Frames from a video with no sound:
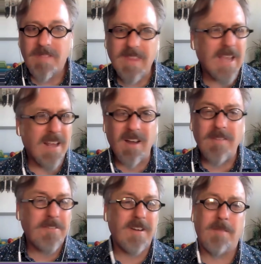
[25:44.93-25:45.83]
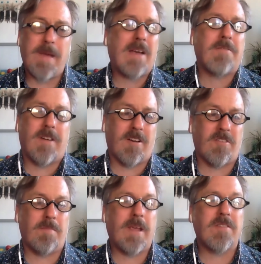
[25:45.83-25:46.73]
And often it backfires.
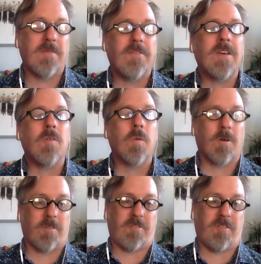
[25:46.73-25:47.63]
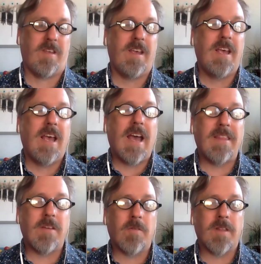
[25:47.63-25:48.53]
It makes them feel worse. And
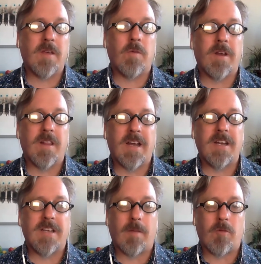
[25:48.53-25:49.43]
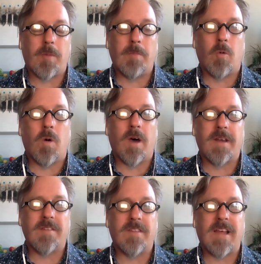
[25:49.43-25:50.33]
that really what a lot of times people want
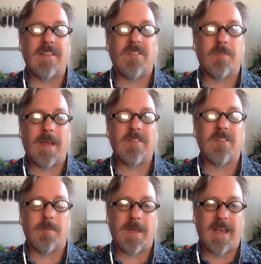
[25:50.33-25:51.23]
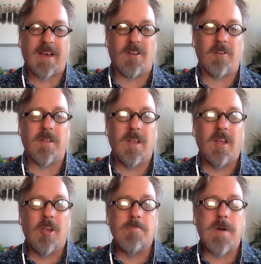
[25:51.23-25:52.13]
is that space to be held.
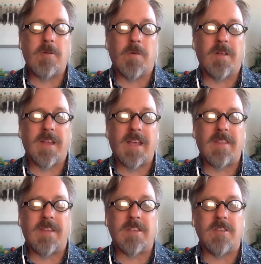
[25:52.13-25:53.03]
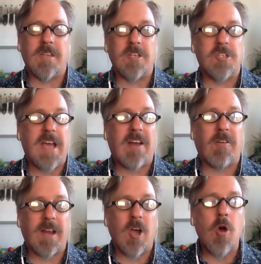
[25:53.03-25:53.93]
But really the
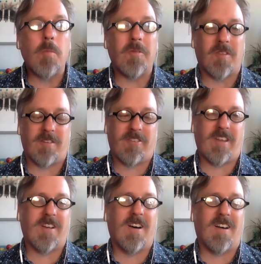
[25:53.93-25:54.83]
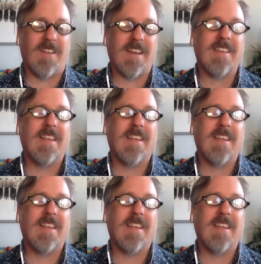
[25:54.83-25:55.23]
chattering hopes, as she called it,